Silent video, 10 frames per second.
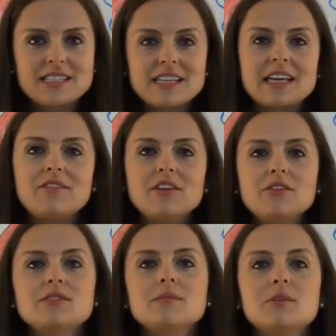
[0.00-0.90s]
and giving you
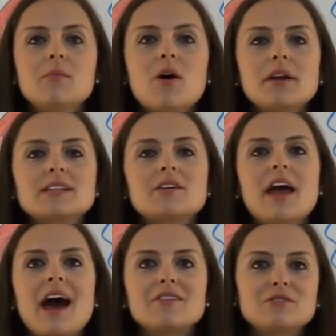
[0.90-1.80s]
some mnemonics on
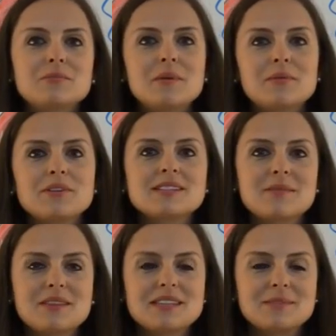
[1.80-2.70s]
how to remember some
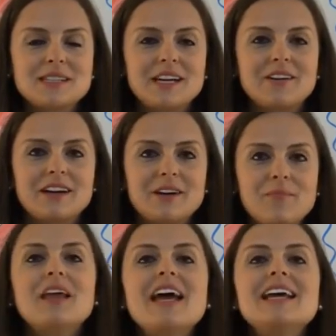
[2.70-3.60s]
of this material.
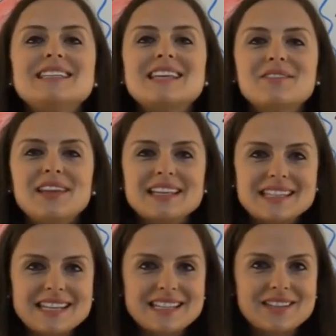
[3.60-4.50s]
So let's
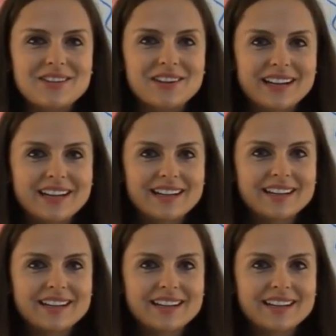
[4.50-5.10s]
get started.